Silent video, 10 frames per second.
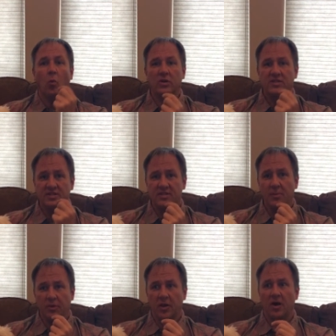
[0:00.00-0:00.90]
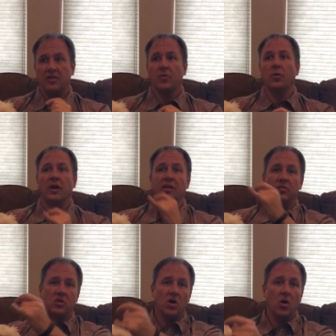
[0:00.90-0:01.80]
once he's nibbling on it, then we're going to give
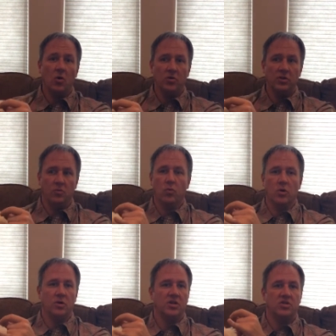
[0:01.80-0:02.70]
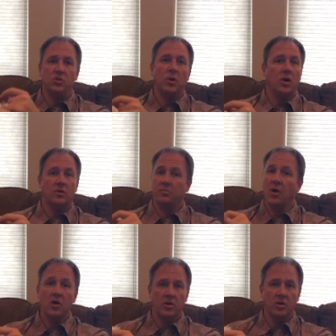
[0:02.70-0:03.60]
the code word to our
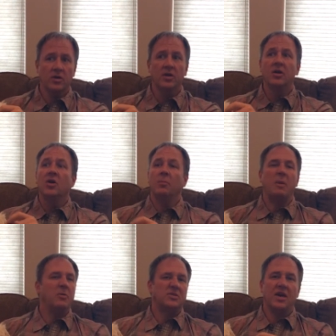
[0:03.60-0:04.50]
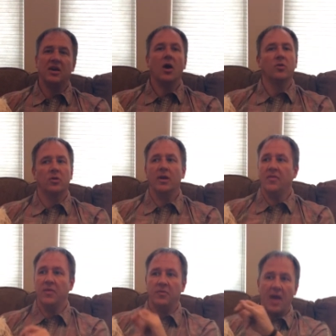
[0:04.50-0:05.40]
partner. Maybe we say color,
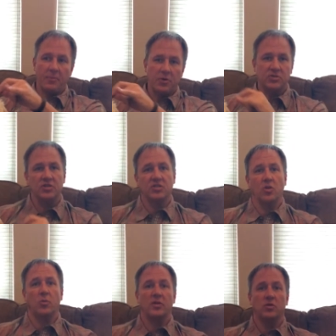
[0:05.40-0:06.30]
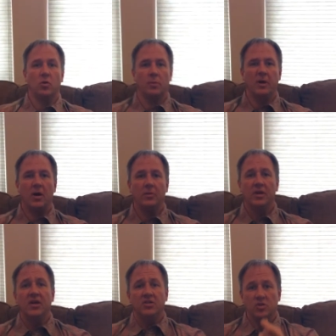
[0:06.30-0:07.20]
and then that person is going to ring the doorbell.
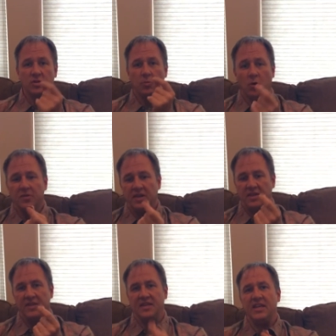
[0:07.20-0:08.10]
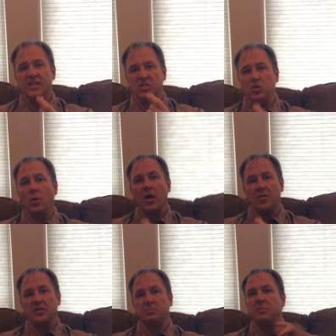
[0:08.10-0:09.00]
So it's important that he's chewing
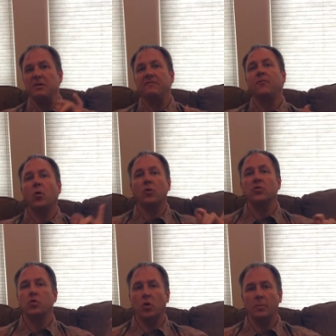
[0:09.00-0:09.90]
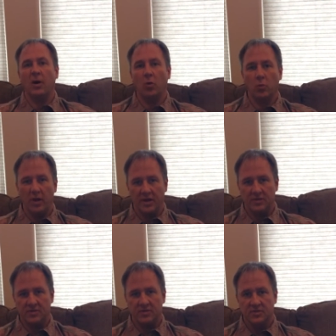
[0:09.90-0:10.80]
on this before the doorbell
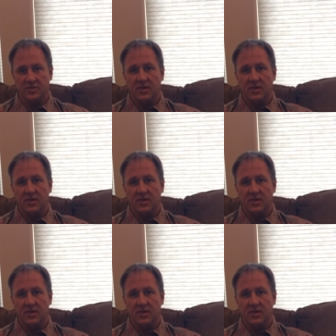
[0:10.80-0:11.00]
rings.